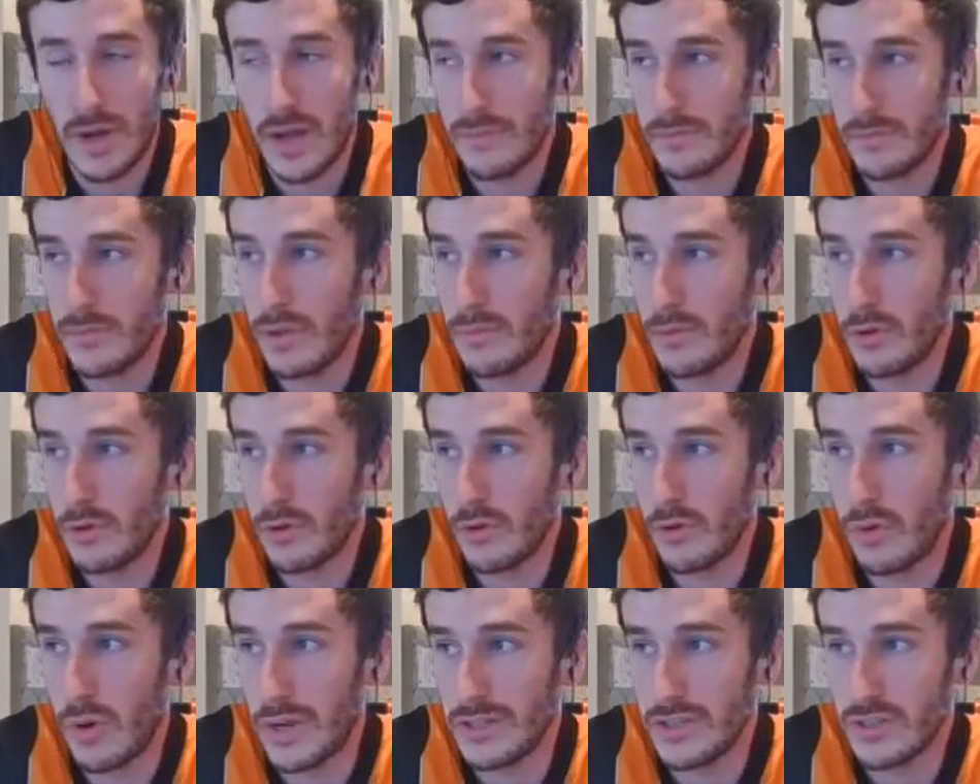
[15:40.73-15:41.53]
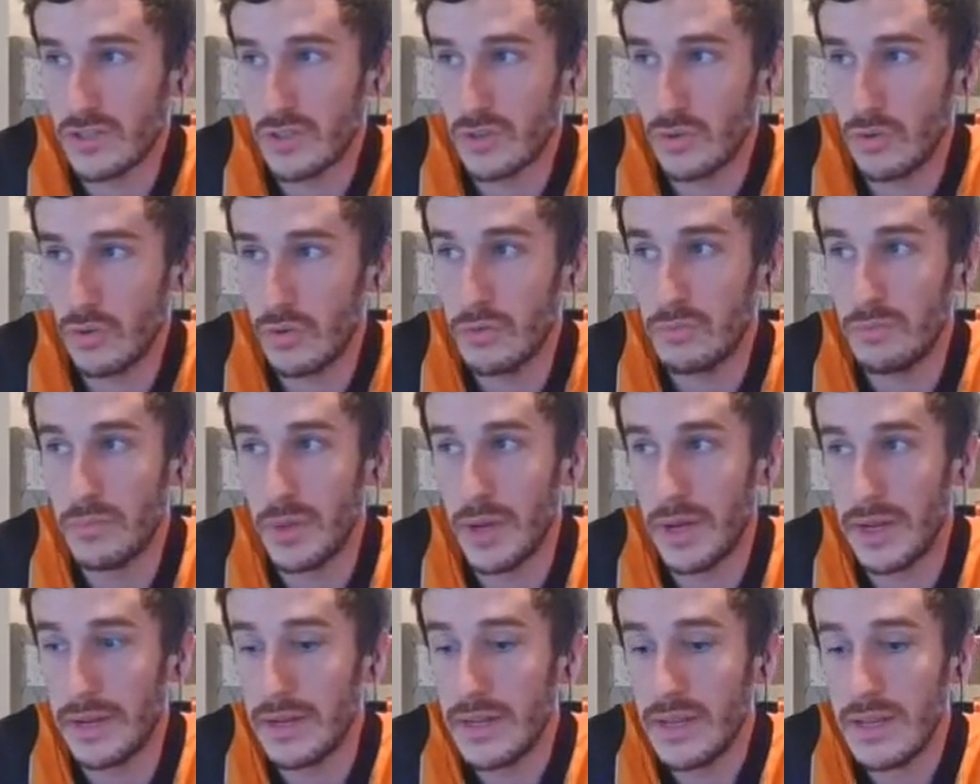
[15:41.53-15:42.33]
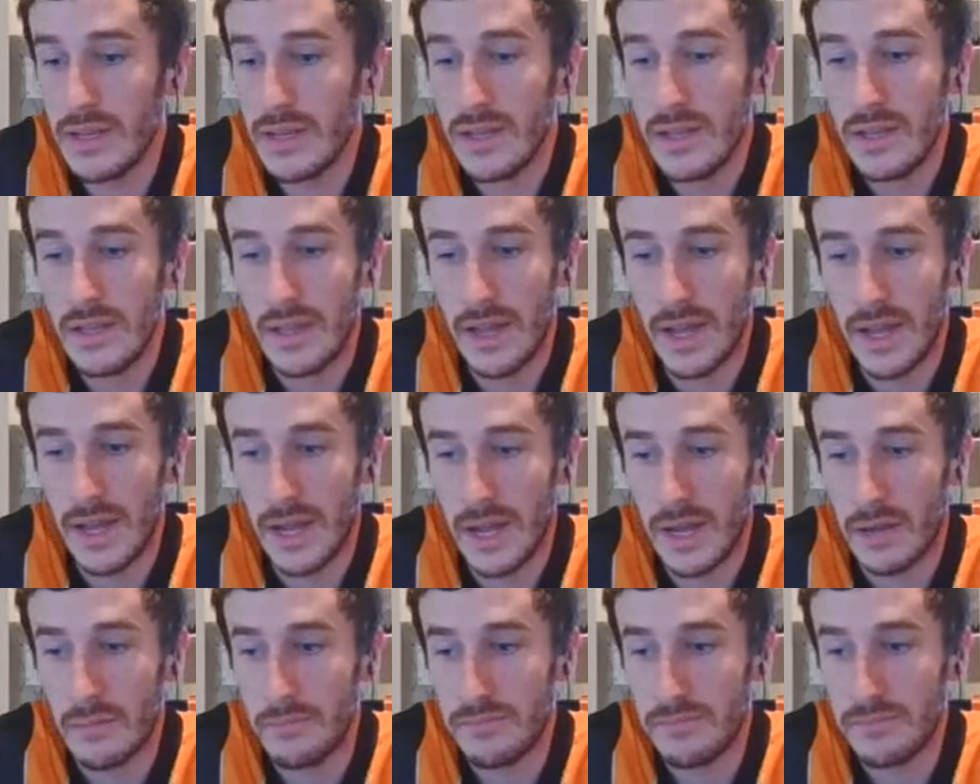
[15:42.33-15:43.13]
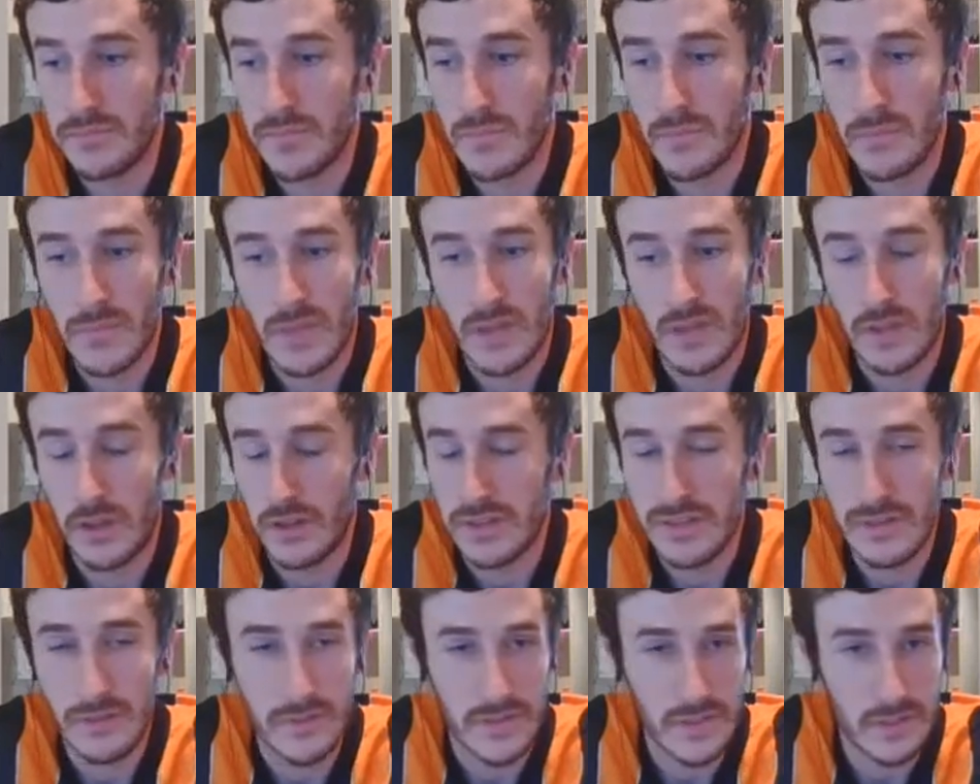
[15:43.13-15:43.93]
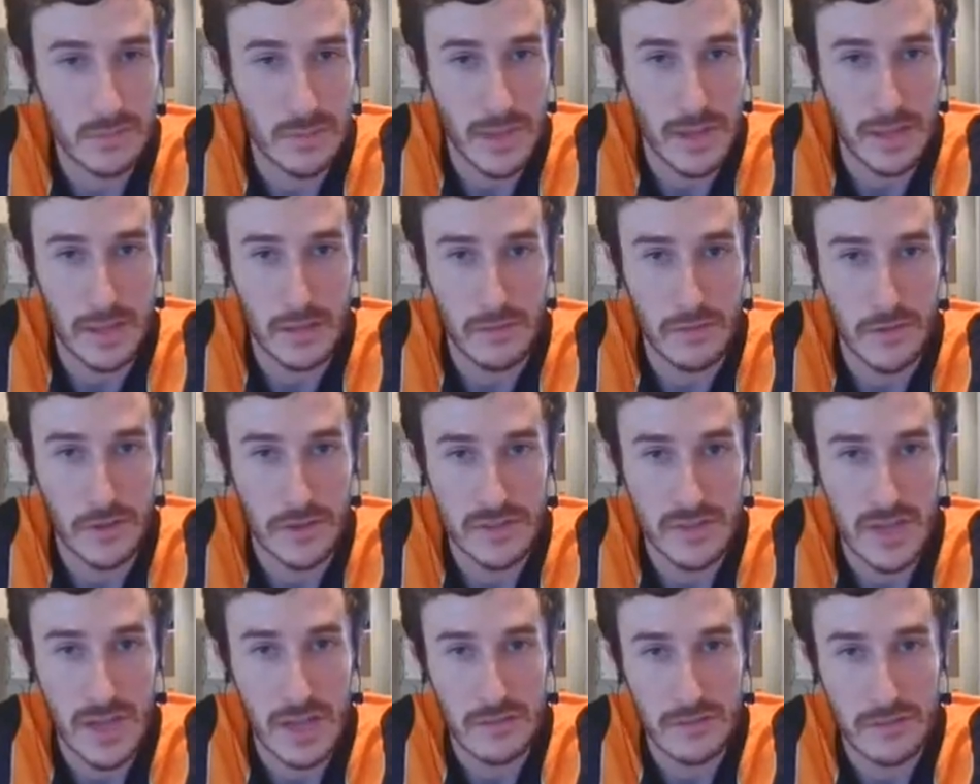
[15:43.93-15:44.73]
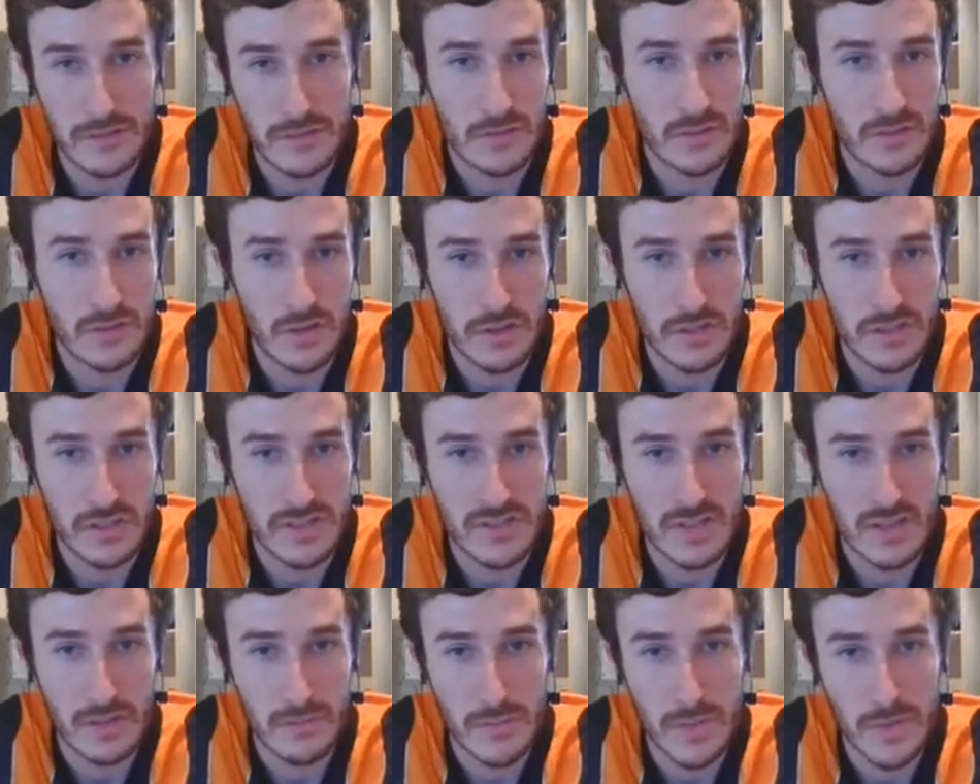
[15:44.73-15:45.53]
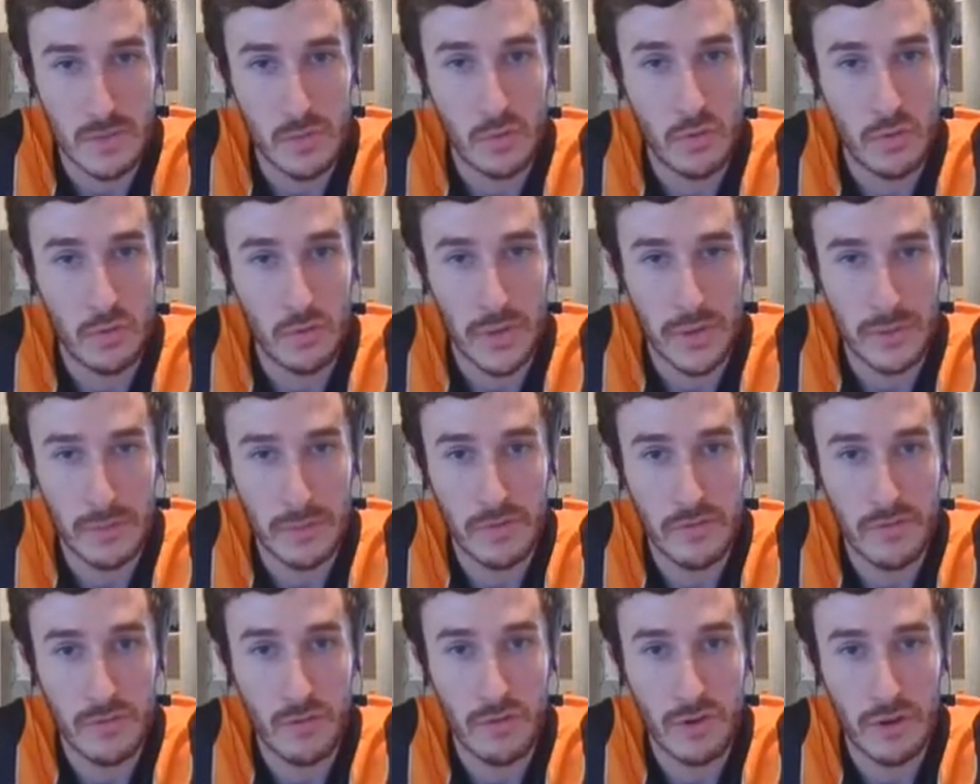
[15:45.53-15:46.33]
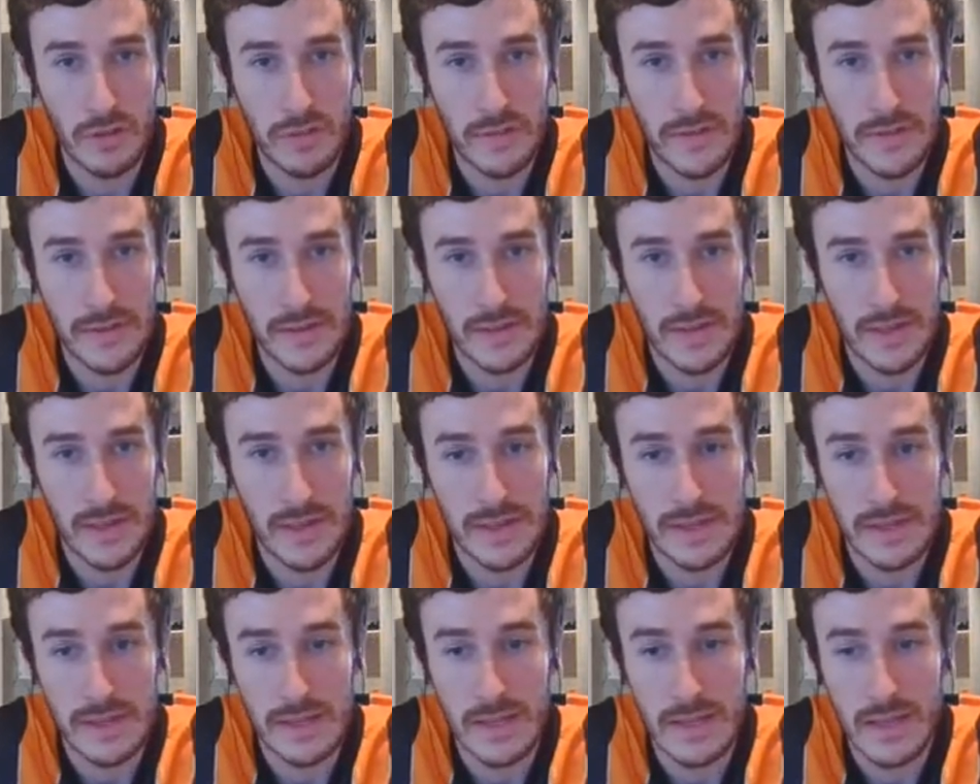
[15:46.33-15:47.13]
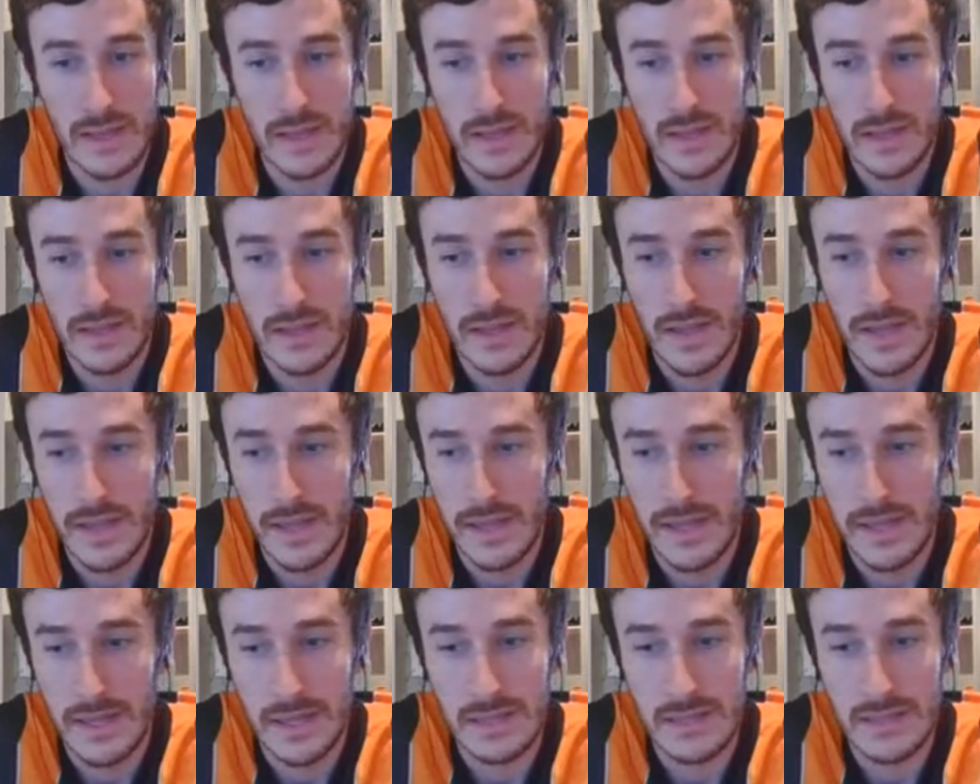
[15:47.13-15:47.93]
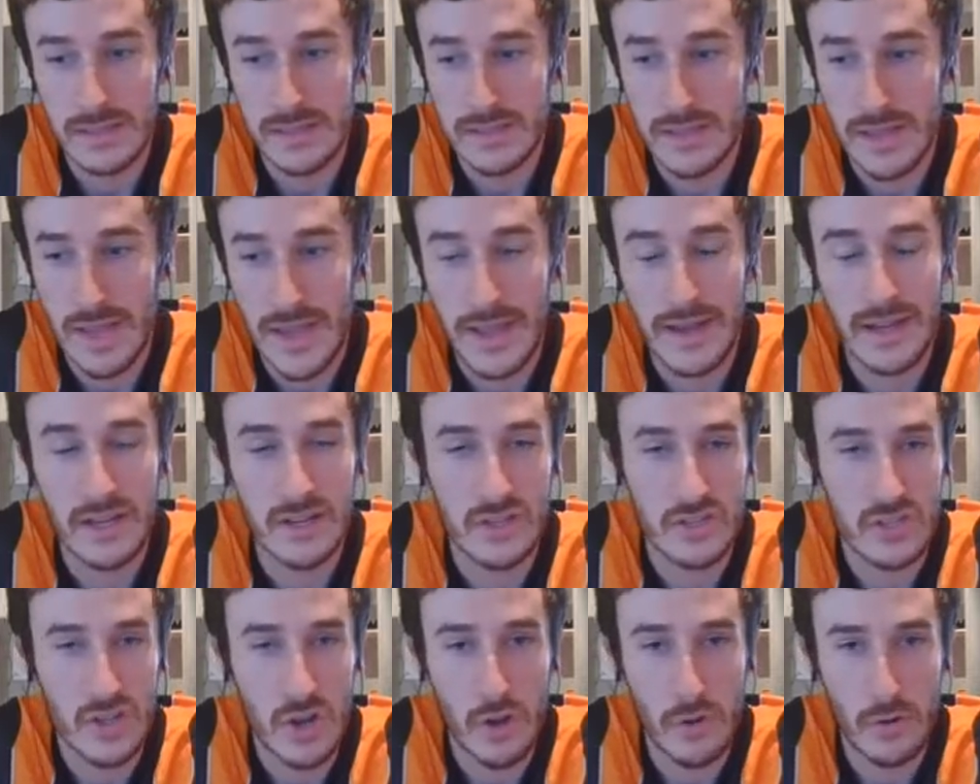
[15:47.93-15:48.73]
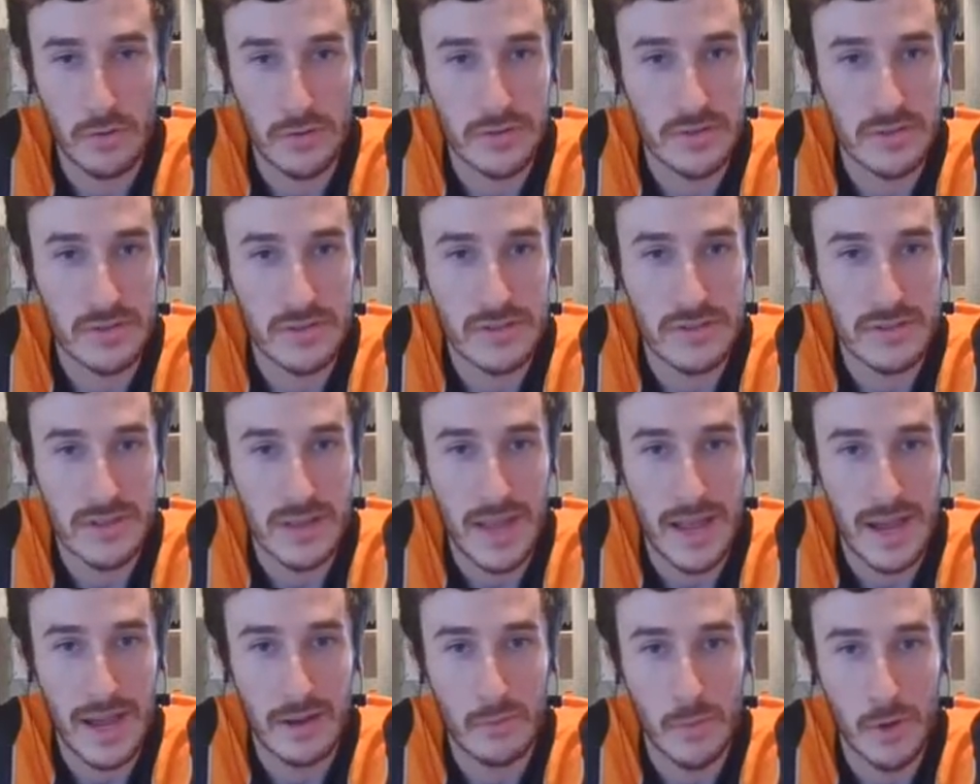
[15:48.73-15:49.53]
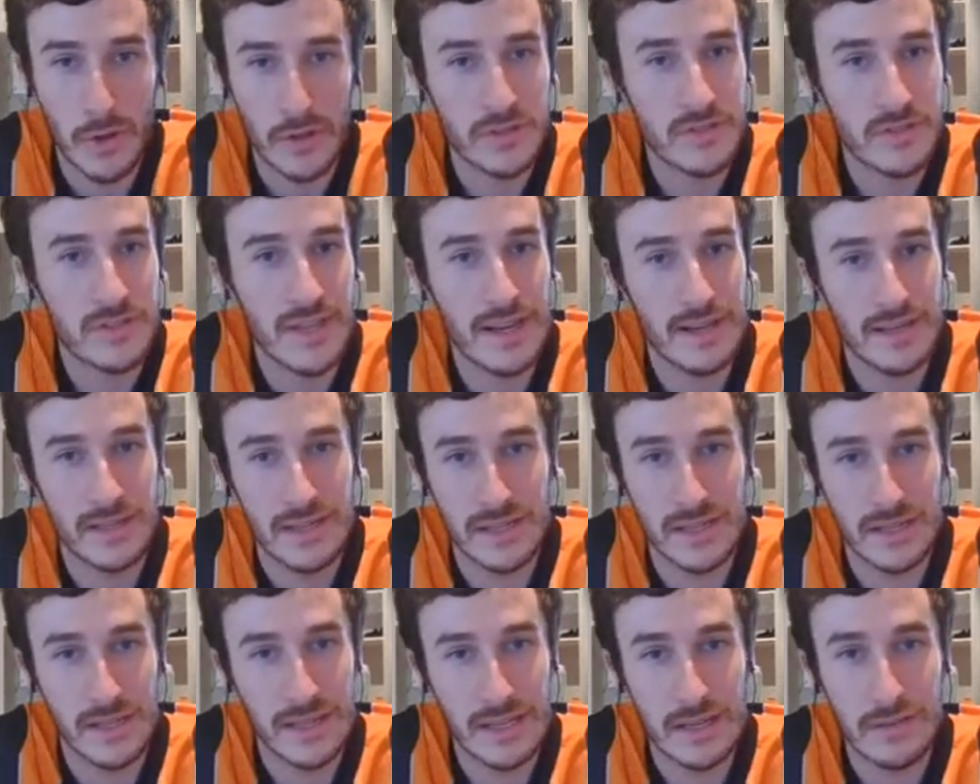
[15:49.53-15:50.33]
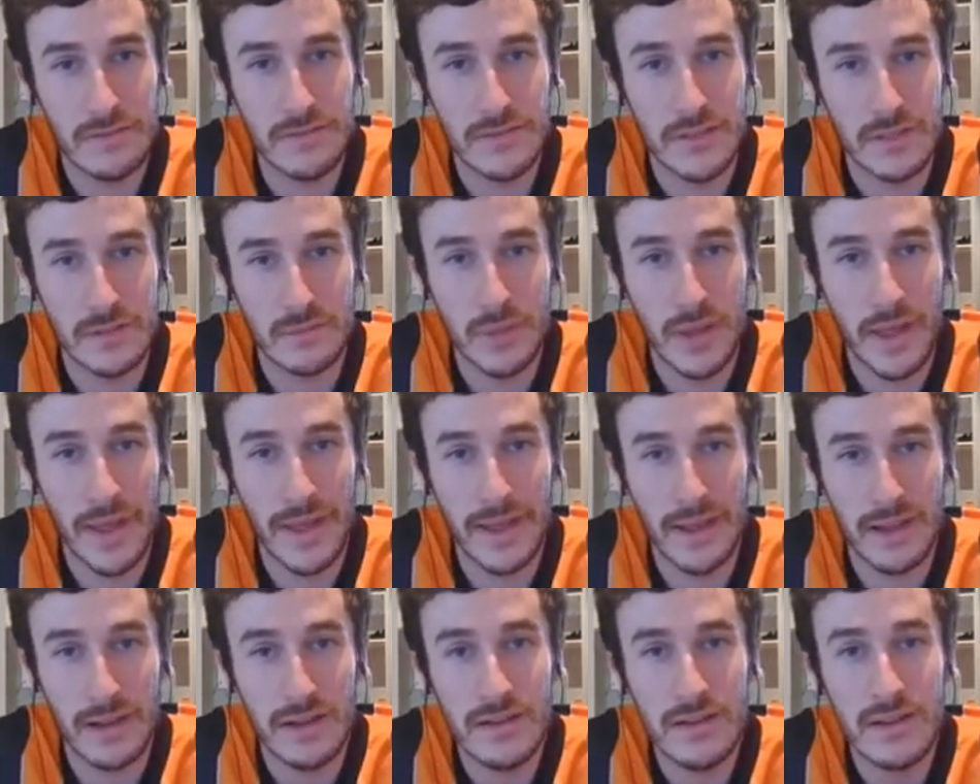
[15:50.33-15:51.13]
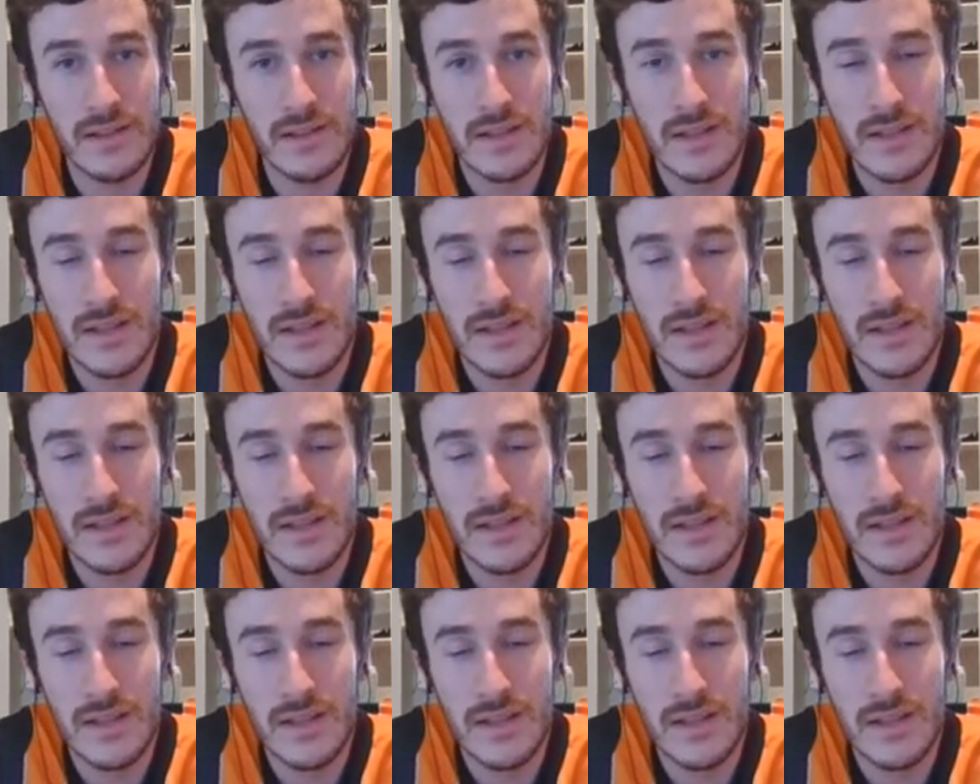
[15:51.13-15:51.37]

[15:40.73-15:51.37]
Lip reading: I'm not quite sure, but some of his play in the first half, just like Millwall the week before, I think he is head and shoulders our most technically gifted player.